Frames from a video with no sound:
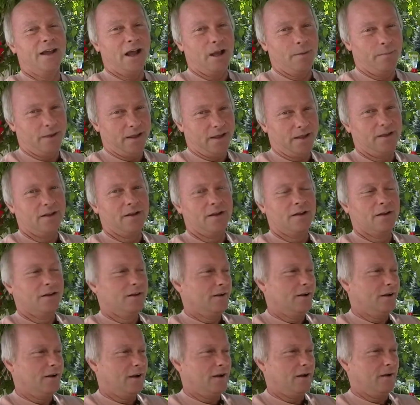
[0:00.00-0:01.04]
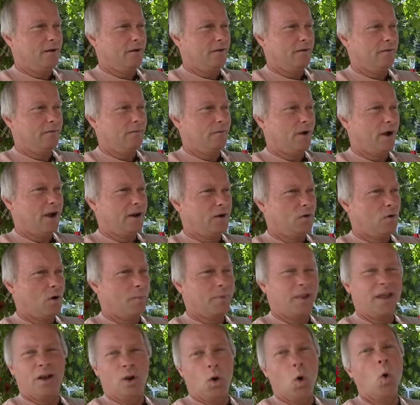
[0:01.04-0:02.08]
got me. Uh, I know
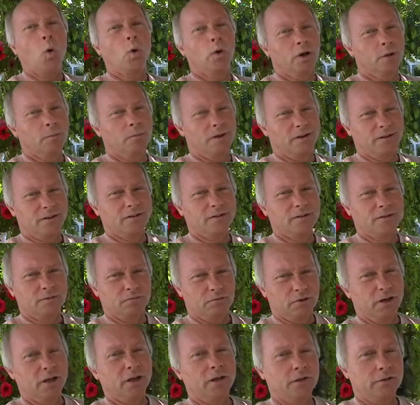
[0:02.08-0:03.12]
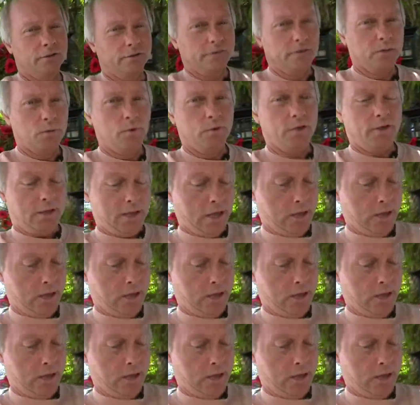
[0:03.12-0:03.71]
I'm getting older, but this is ridiculous. Look what he